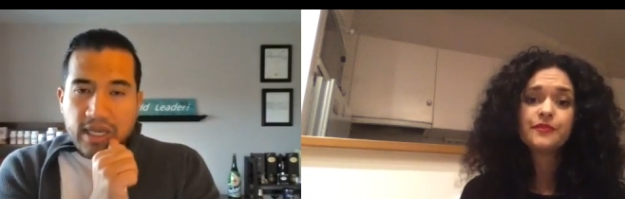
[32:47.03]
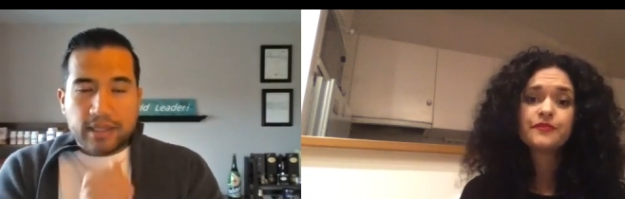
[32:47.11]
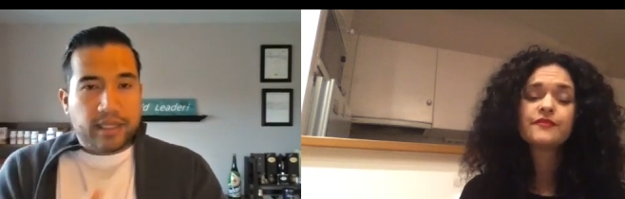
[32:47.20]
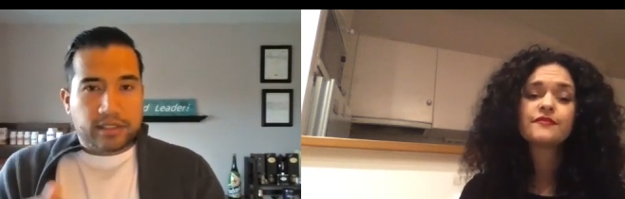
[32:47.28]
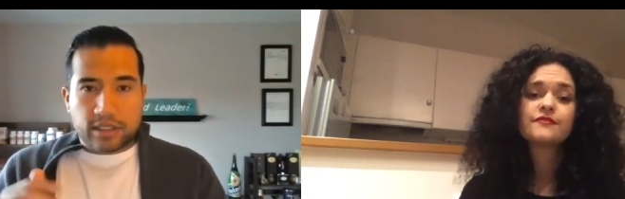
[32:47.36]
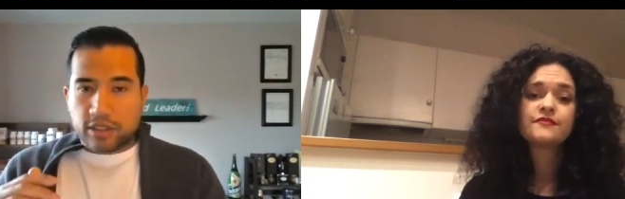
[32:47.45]
Speaker 1: there's
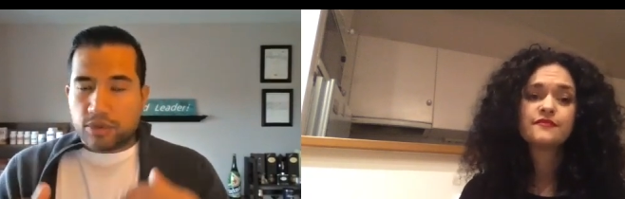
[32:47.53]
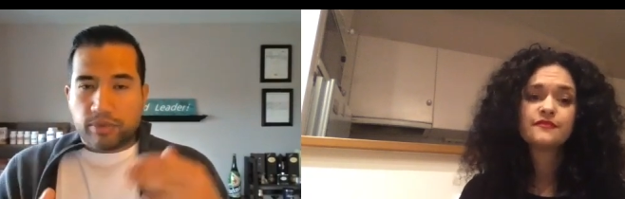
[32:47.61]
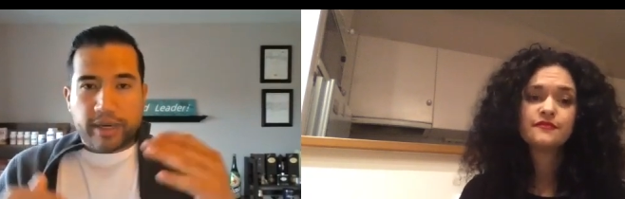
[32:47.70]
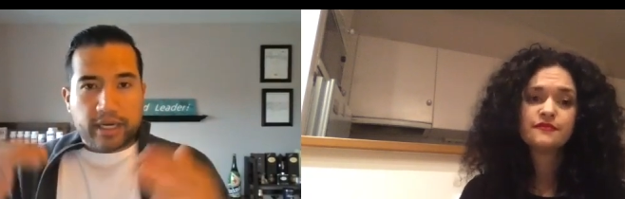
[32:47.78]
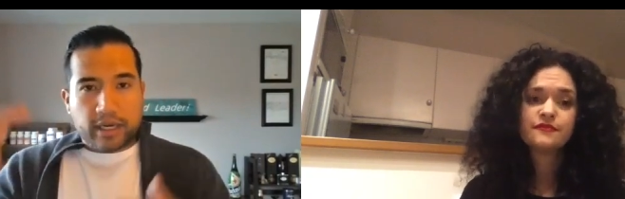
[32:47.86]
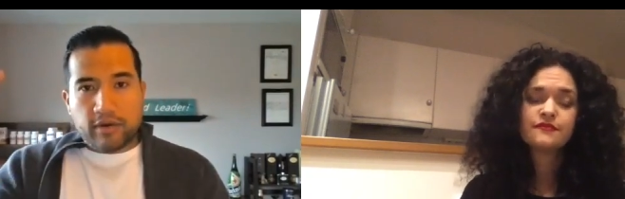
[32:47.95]
a
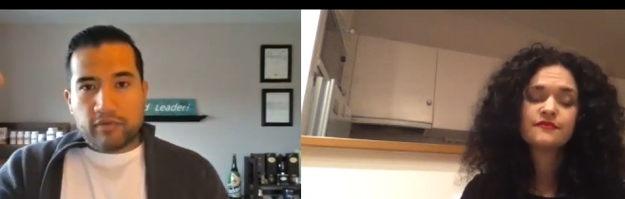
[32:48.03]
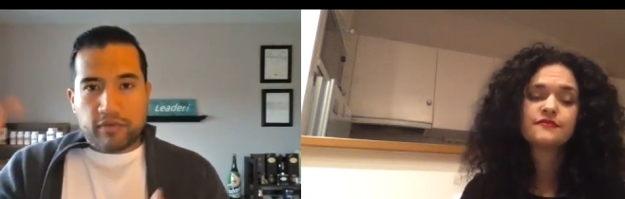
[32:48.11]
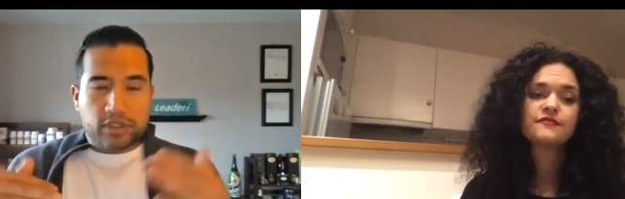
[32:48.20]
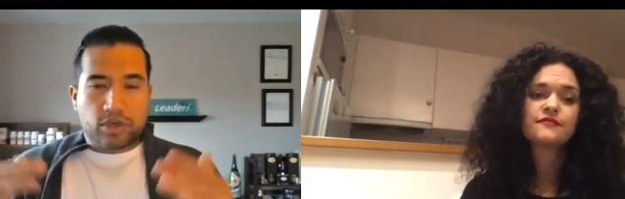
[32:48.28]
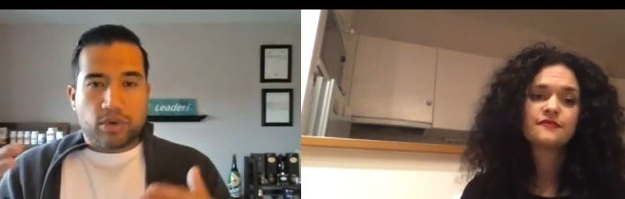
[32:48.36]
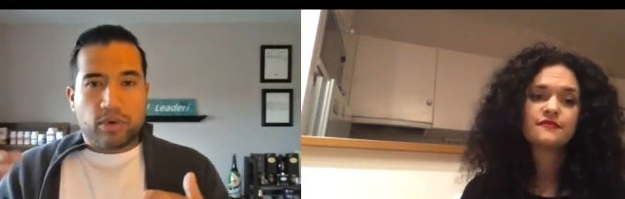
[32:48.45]
direct inverse
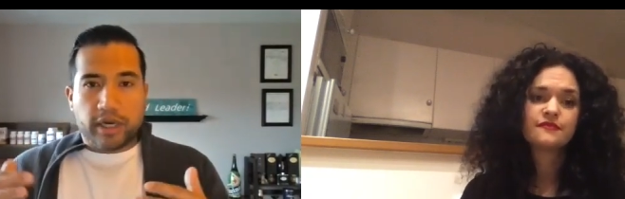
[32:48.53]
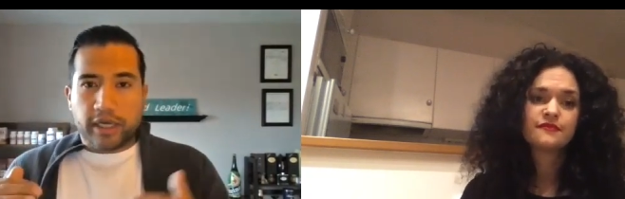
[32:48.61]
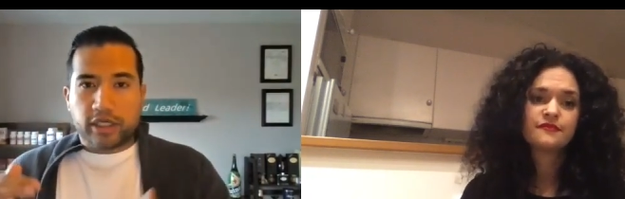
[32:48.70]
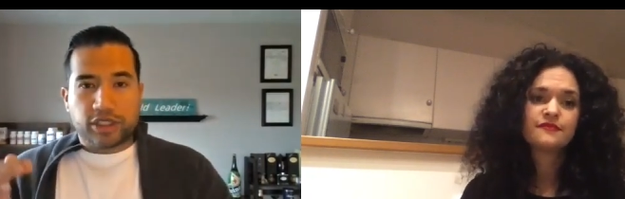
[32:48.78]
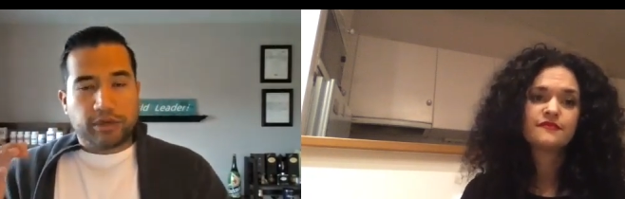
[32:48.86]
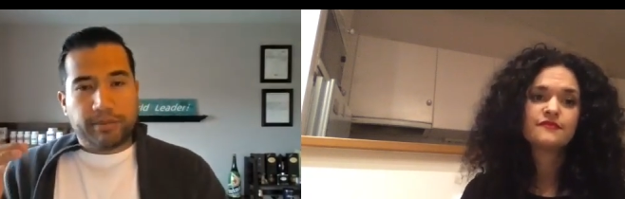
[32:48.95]

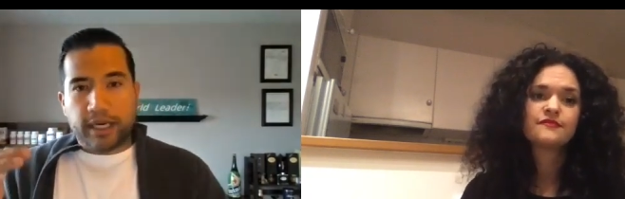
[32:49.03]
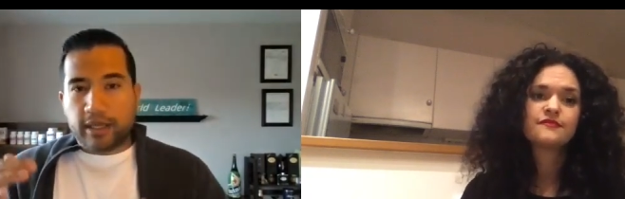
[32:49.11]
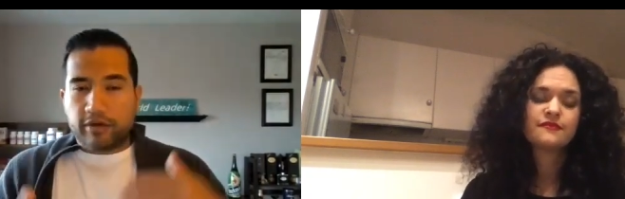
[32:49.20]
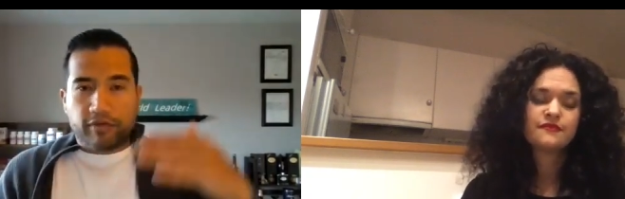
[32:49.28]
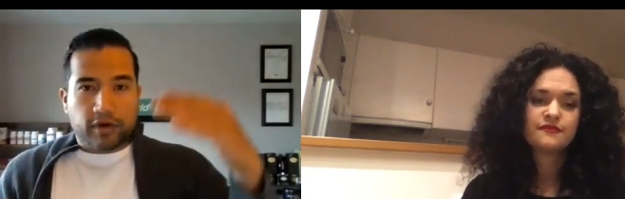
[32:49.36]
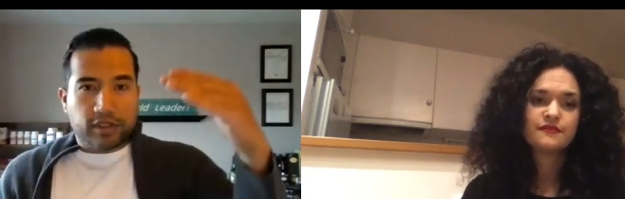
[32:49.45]
correlation, meaning
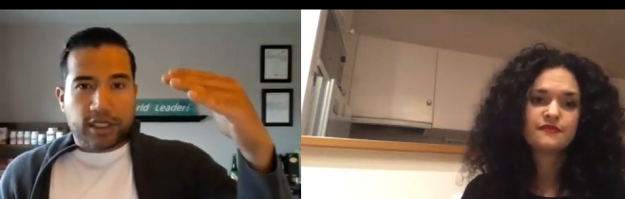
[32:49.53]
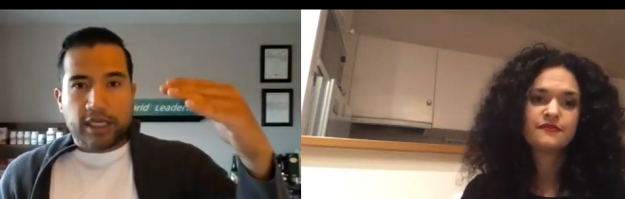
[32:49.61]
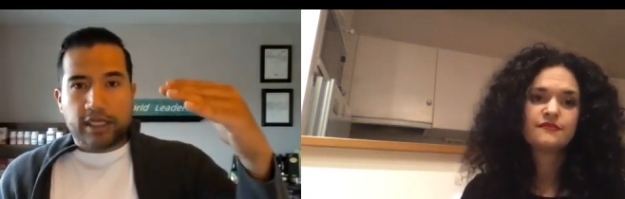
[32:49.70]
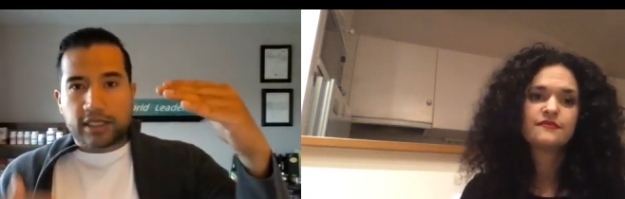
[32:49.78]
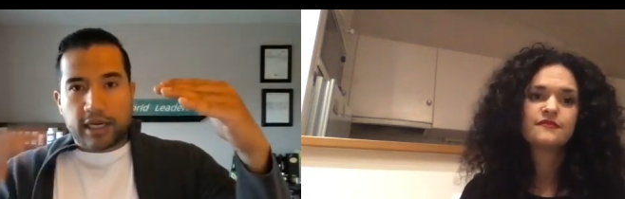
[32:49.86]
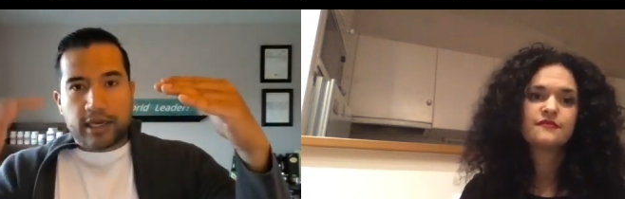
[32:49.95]
diversity is
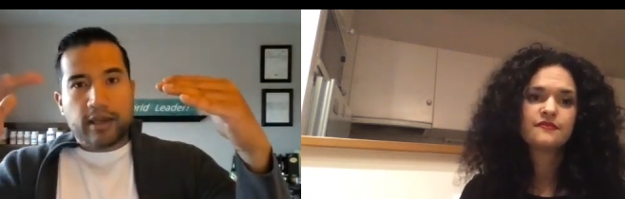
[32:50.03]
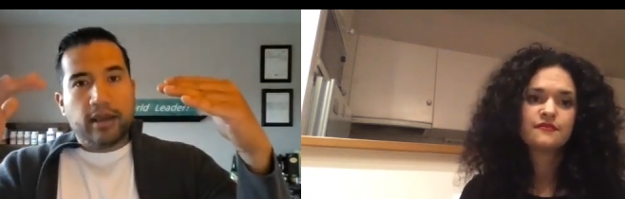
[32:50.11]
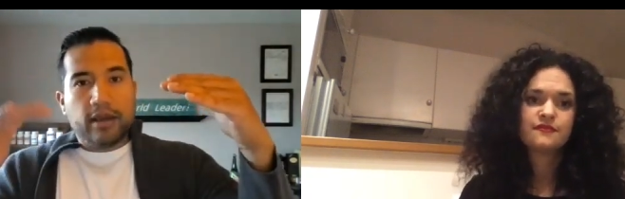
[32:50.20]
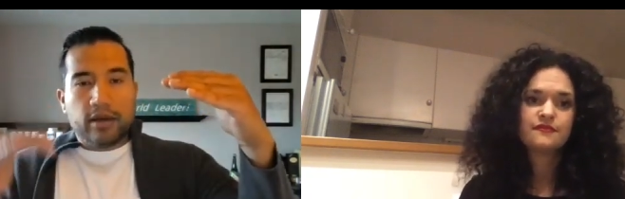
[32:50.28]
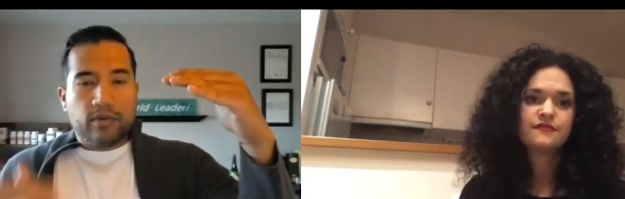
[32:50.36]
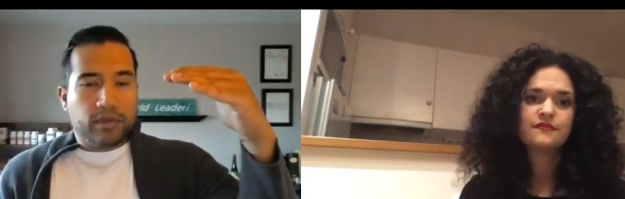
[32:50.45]
high,
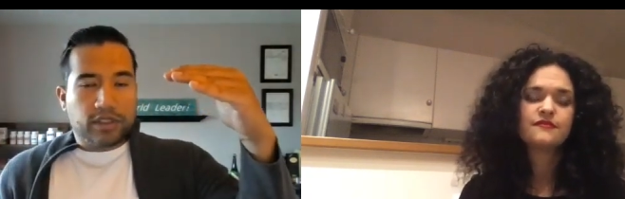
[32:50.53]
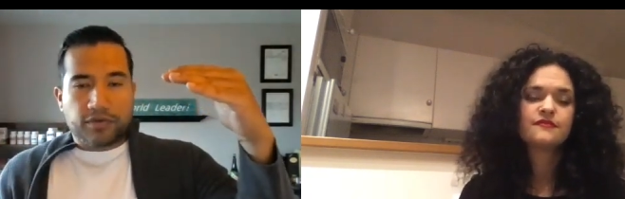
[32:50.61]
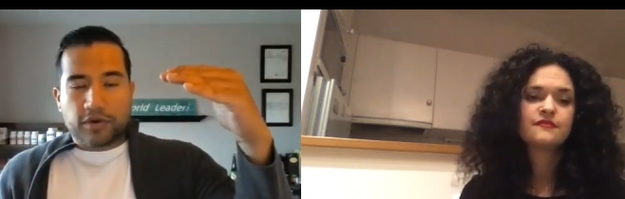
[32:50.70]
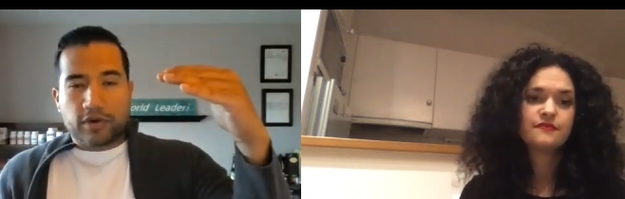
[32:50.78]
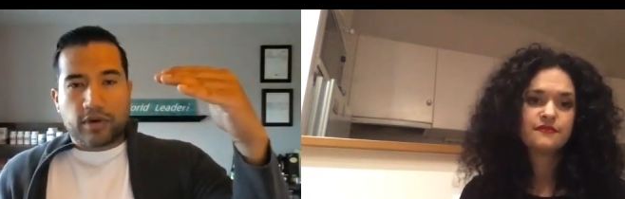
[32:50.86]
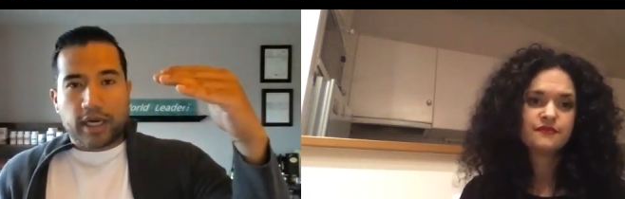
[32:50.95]
risk for
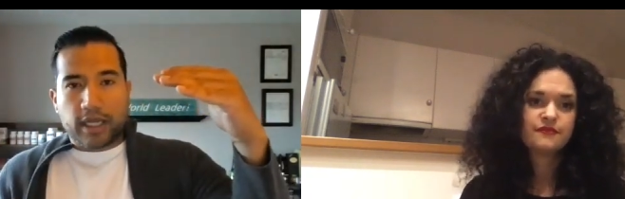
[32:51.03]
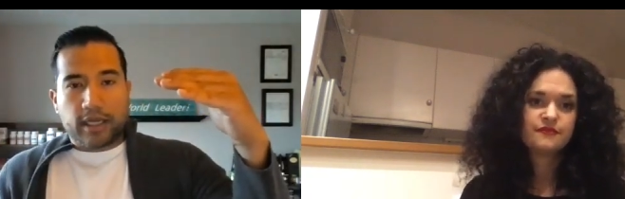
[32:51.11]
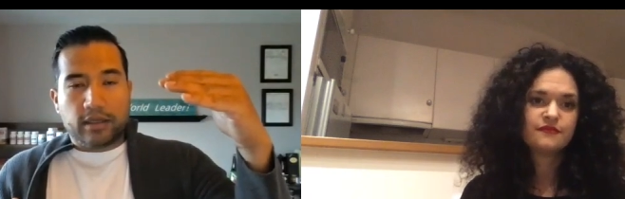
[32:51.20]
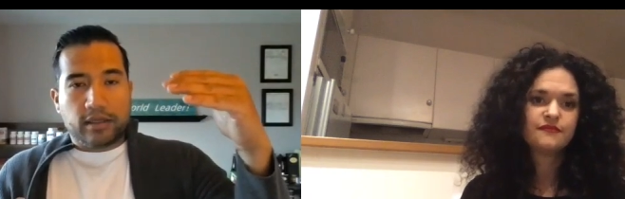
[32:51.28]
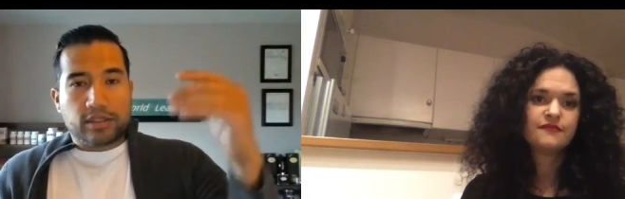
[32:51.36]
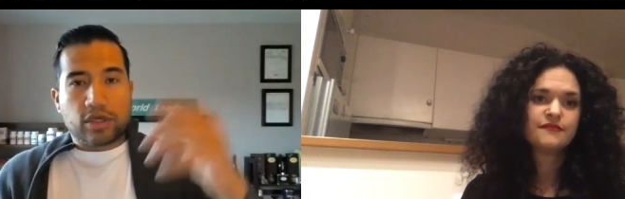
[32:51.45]
chronic
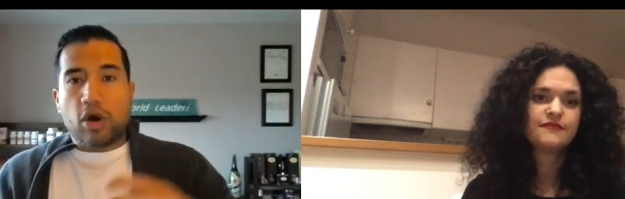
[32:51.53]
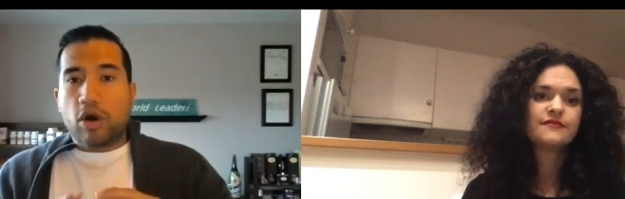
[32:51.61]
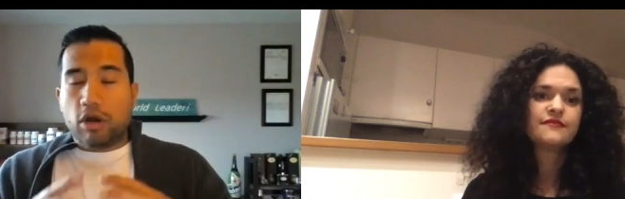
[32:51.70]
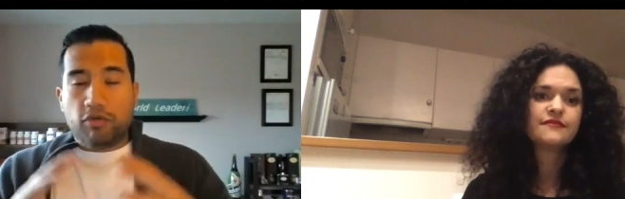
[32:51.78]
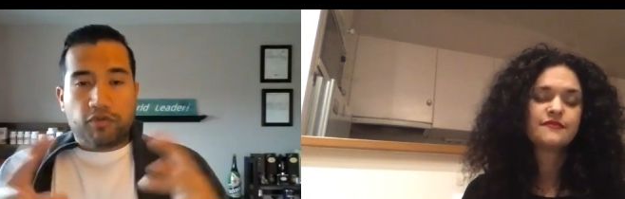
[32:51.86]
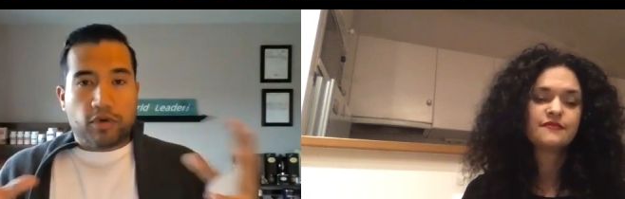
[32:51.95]
illness, all
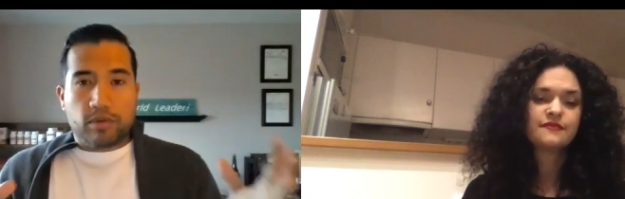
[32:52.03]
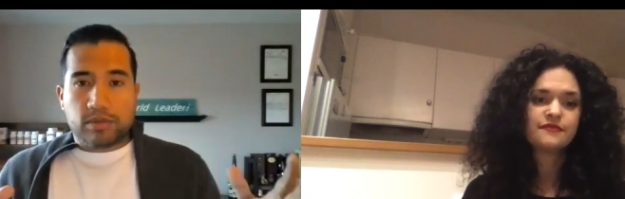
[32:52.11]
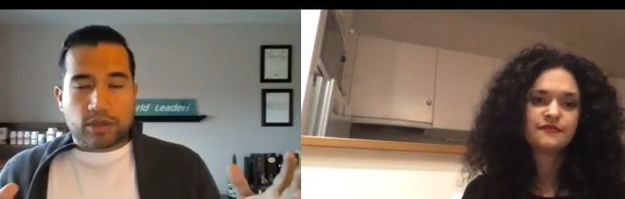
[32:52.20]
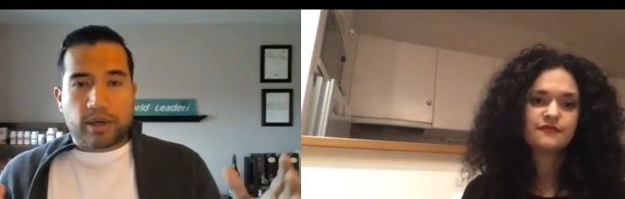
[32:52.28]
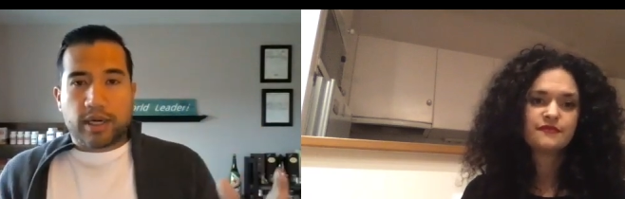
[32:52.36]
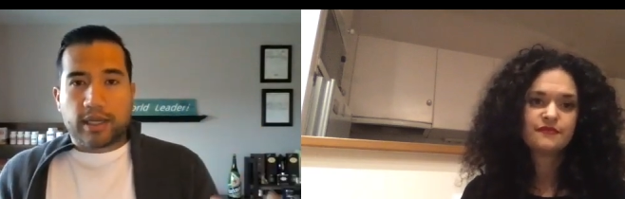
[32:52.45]
forms of
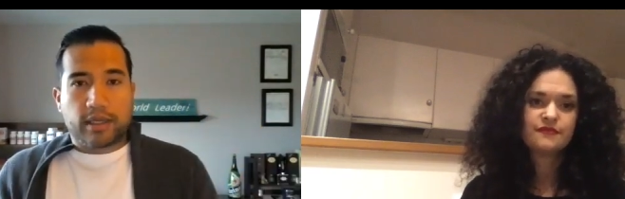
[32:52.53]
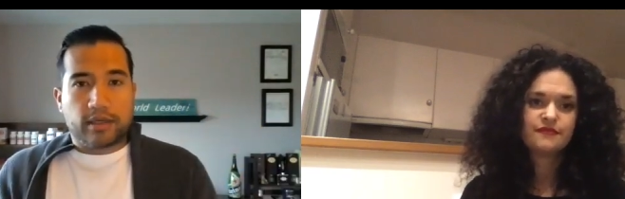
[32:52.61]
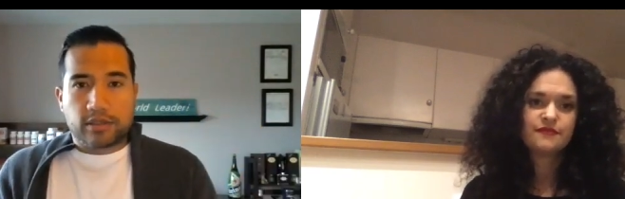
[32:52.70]
chronic illness.